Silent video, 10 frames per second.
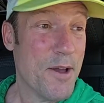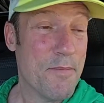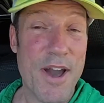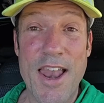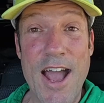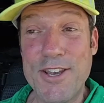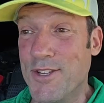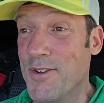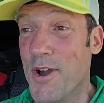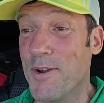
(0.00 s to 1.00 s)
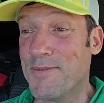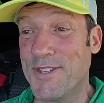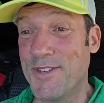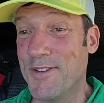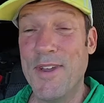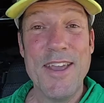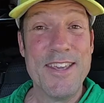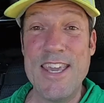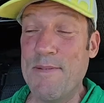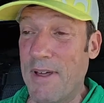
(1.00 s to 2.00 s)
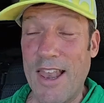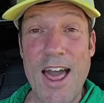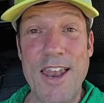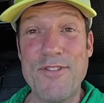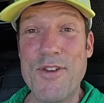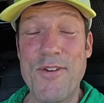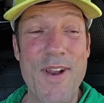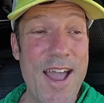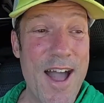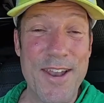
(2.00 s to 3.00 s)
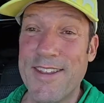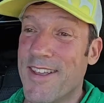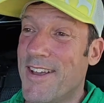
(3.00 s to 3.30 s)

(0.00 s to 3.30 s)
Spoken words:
But I do hope to keep a lot of you around.